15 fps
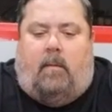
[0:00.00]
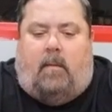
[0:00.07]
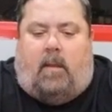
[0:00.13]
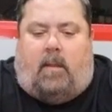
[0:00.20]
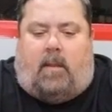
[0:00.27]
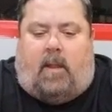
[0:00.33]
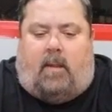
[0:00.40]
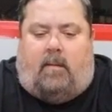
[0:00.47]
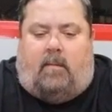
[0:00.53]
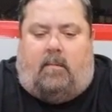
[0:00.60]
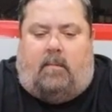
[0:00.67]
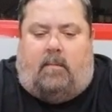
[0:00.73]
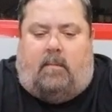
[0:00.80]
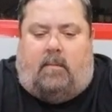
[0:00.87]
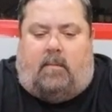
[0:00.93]
again
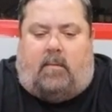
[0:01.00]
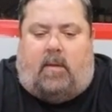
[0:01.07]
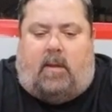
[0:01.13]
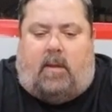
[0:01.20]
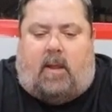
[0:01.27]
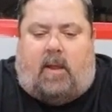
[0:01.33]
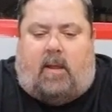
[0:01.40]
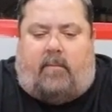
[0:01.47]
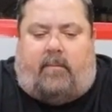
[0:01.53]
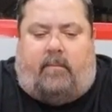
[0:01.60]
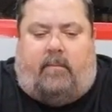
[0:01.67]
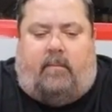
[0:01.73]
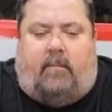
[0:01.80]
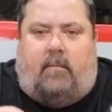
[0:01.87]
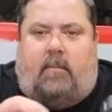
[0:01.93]
three and a half
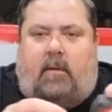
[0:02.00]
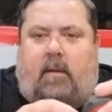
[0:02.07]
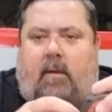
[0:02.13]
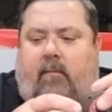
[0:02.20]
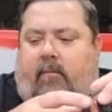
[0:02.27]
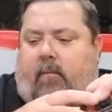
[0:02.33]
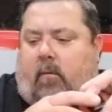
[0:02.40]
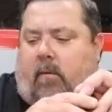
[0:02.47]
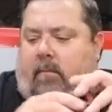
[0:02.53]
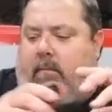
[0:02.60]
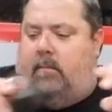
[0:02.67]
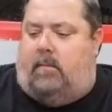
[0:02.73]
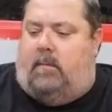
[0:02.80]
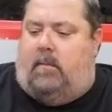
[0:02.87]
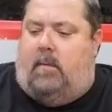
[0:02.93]
and four
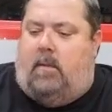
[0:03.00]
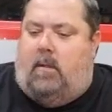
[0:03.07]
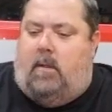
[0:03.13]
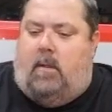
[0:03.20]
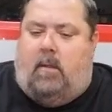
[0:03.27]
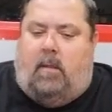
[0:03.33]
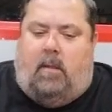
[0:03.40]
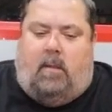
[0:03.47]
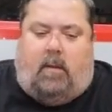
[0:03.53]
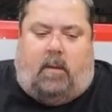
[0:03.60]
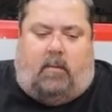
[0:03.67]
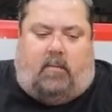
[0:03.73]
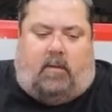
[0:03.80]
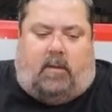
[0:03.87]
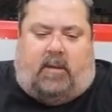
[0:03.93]

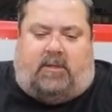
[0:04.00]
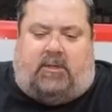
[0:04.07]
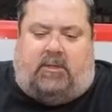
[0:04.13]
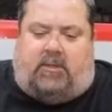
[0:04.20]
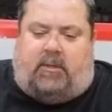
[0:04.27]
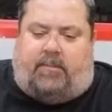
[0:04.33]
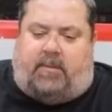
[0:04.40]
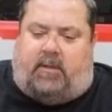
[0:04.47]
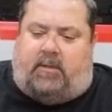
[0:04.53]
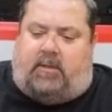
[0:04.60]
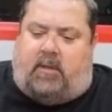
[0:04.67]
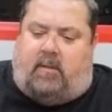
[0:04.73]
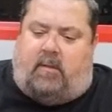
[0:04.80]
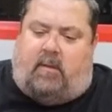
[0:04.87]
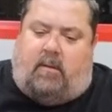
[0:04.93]
in relationship to each
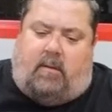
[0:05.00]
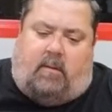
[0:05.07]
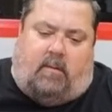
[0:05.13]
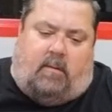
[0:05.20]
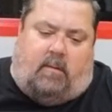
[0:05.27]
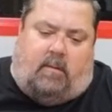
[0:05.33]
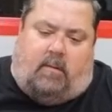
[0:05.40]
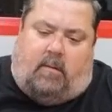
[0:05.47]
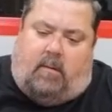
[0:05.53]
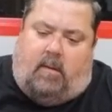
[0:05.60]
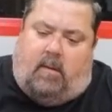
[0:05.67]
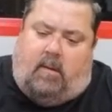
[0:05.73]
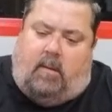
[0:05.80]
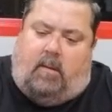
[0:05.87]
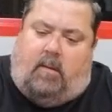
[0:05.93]
other
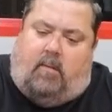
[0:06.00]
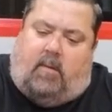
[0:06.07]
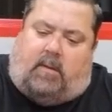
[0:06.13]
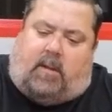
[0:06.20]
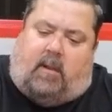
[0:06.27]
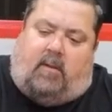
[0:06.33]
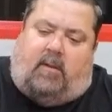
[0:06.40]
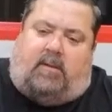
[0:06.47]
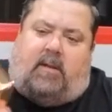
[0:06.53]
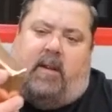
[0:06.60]
what that looks